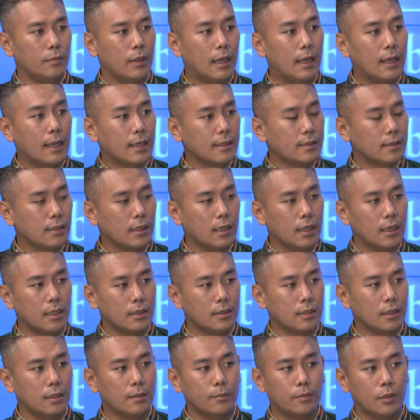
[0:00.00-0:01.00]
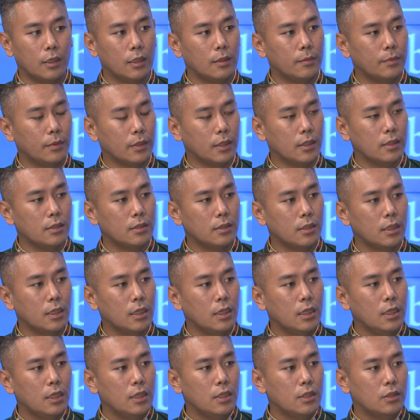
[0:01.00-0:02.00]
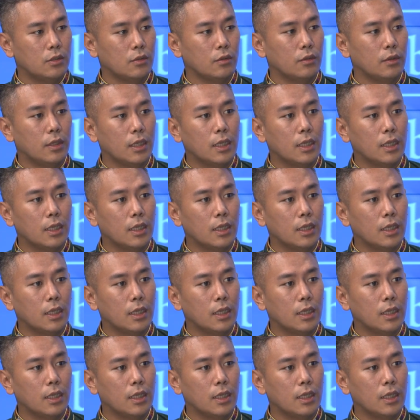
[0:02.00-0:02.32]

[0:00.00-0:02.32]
Alexa Harter, and Paul Pierce. So